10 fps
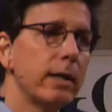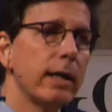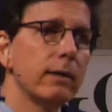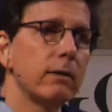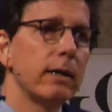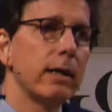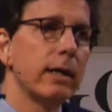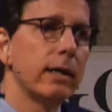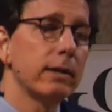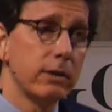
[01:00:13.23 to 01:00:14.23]
that
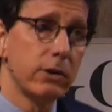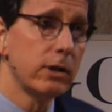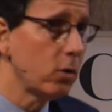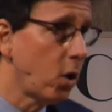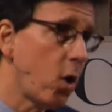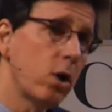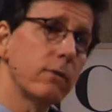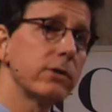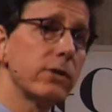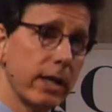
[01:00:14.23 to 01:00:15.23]
uh, continued all
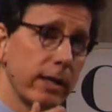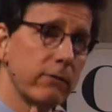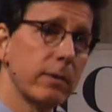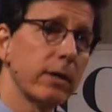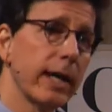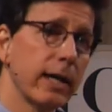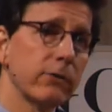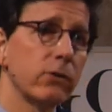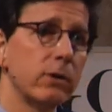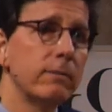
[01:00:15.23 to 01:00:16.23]
of his life, Mary
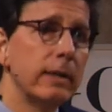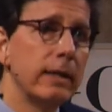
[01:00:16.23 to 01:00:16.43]
Haskell,